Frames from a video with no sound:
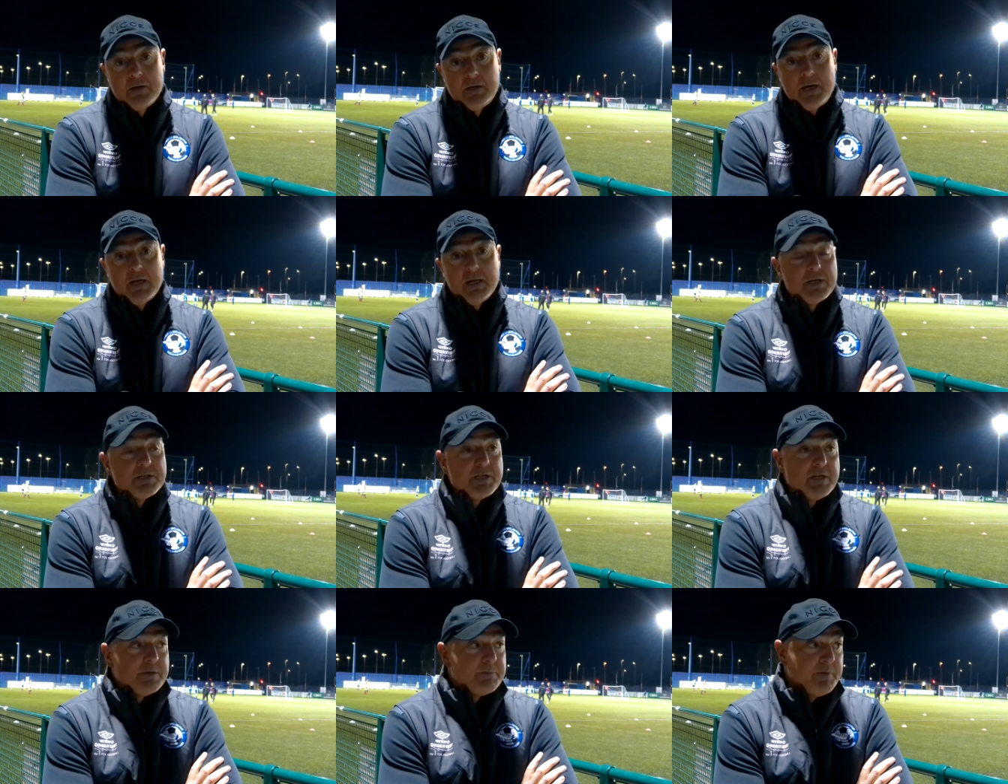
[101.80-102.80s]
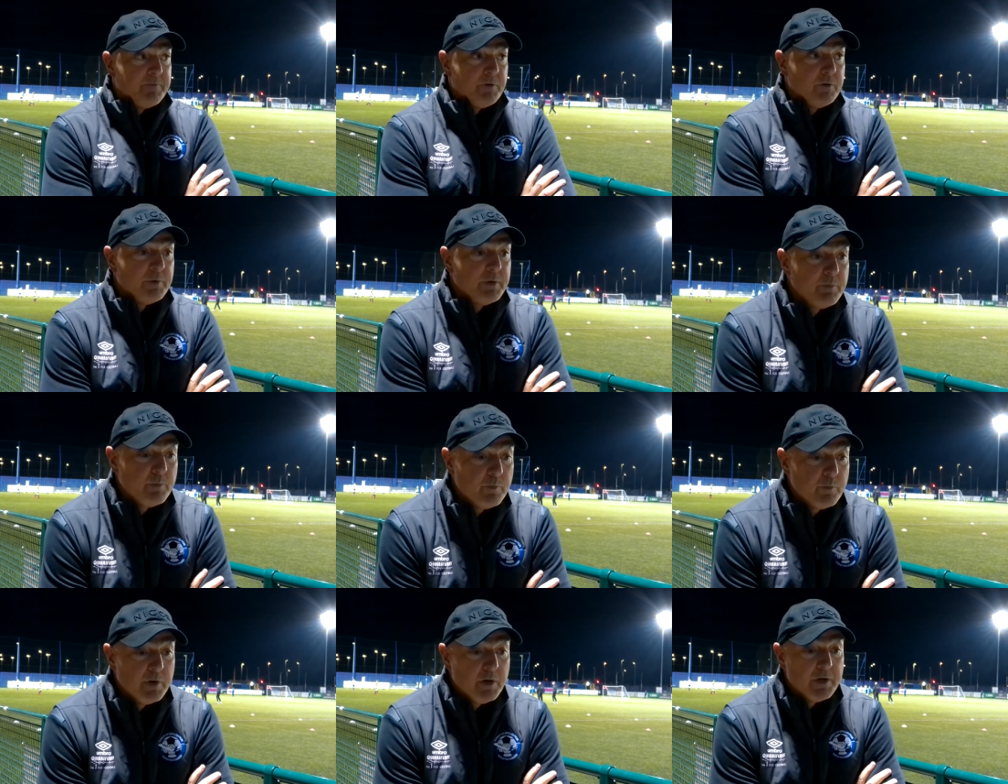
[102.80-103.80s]
Yeah, like I said before,
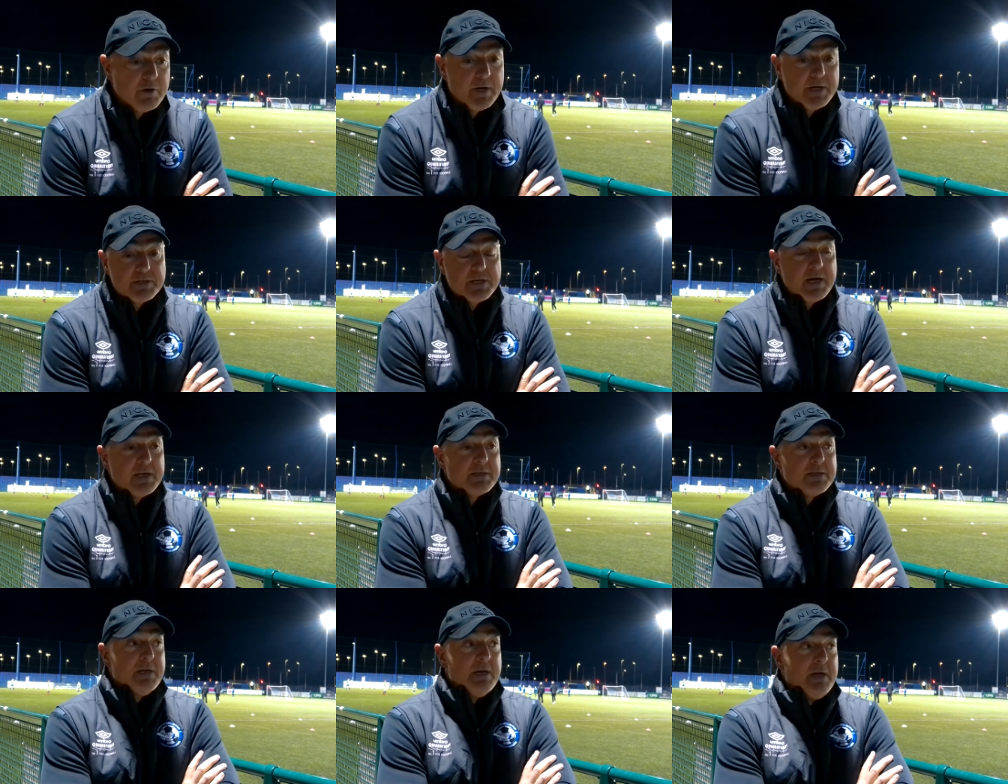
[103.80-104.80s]
we're on a great start.